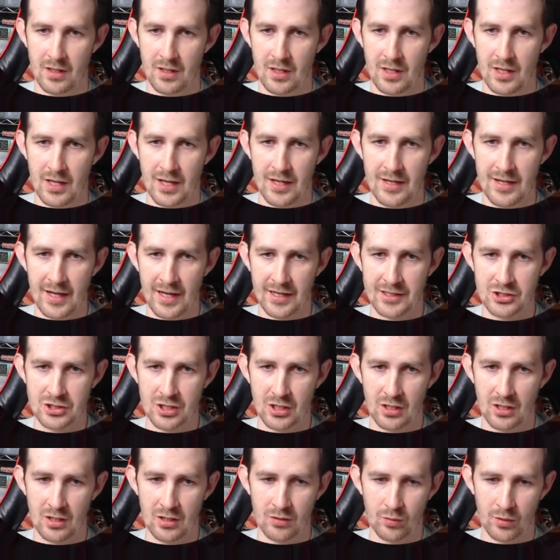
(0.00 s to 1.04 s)
And next
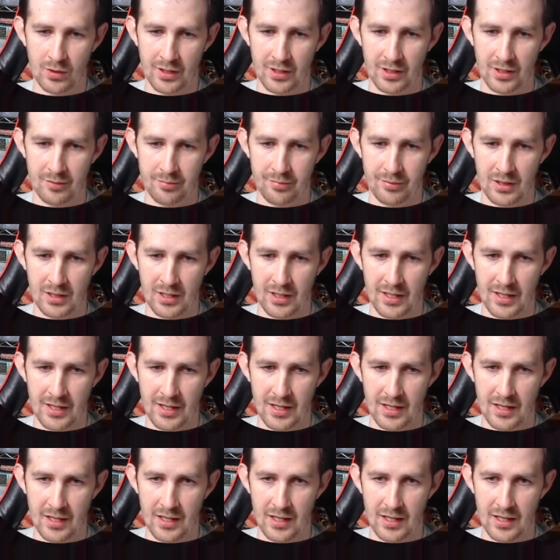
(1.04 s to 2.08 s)
turn we're going to
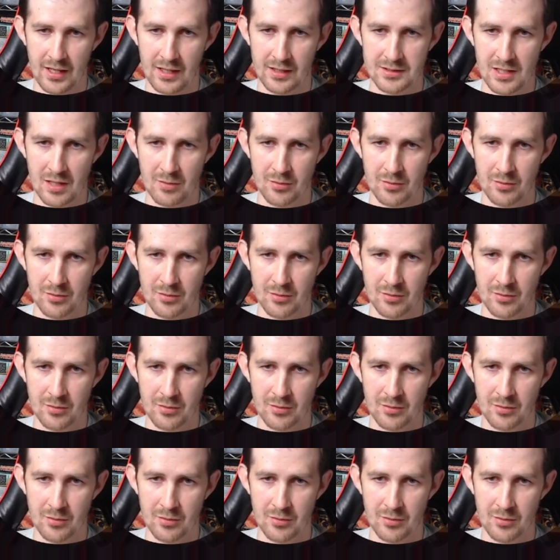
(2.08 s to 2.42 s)
play Double